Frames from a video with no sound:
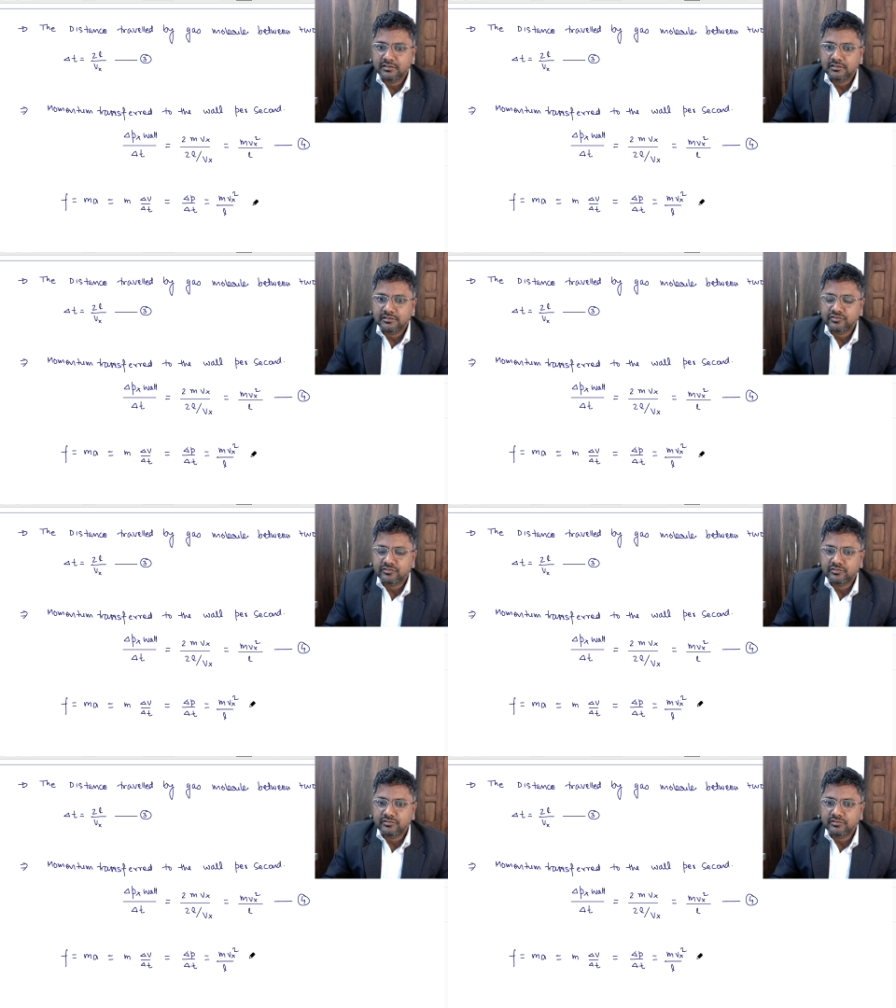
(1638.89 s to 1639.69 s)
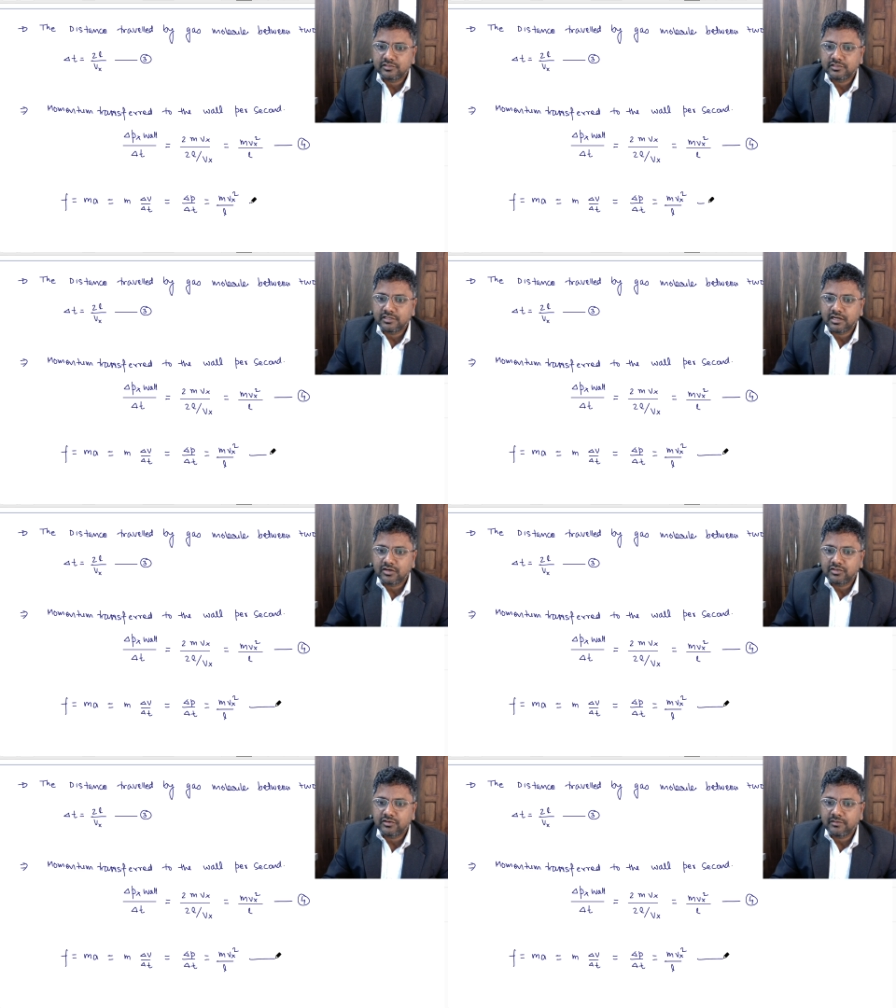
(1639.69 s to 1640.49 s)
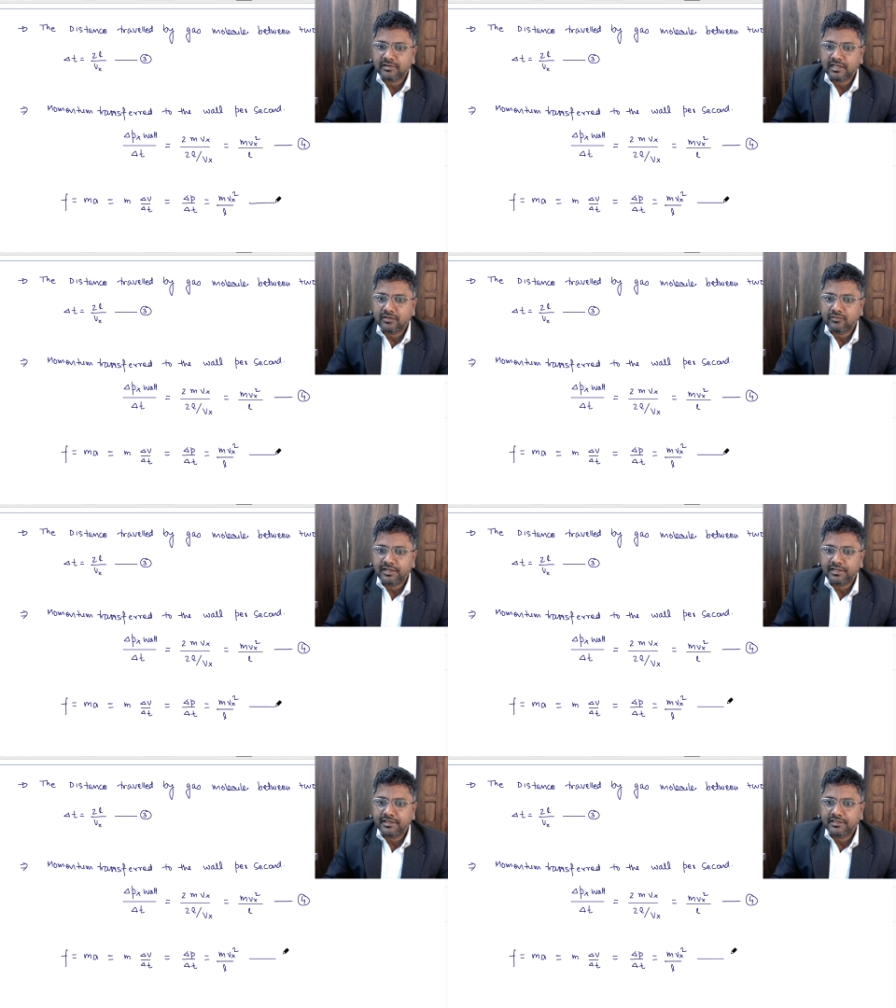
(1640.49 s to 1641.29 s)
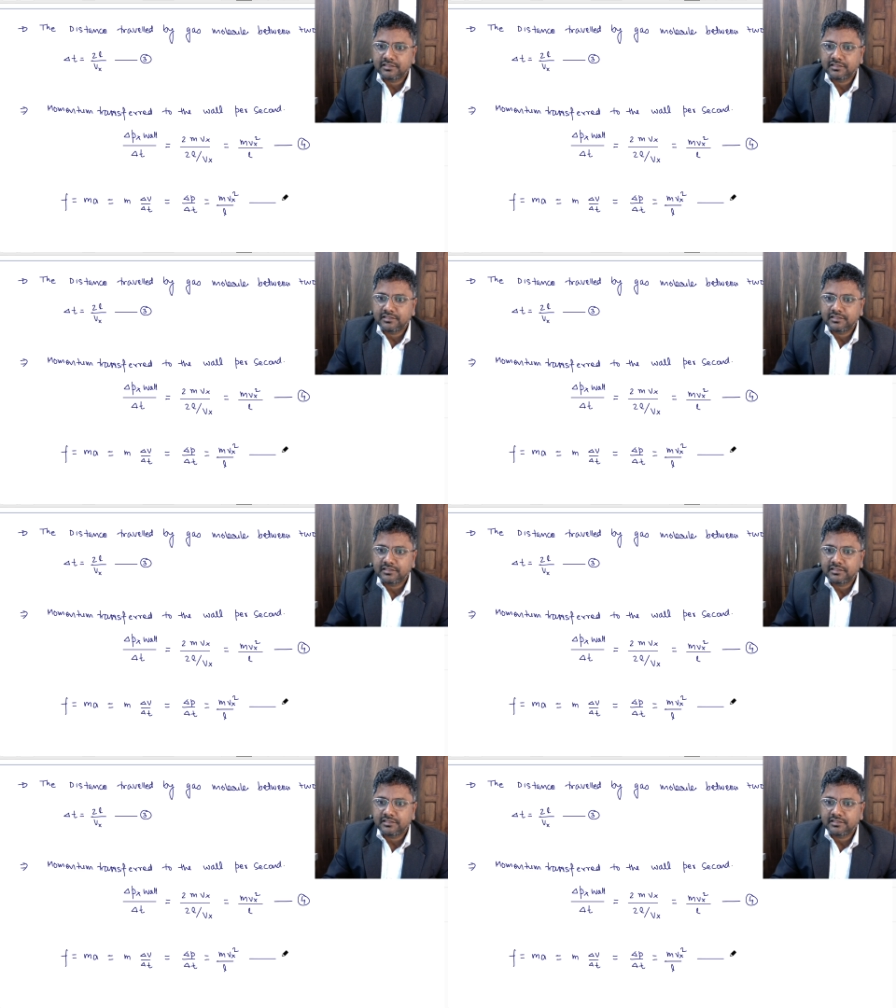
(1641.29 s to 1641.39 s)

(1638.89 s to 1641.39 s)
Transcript: So now you have calculated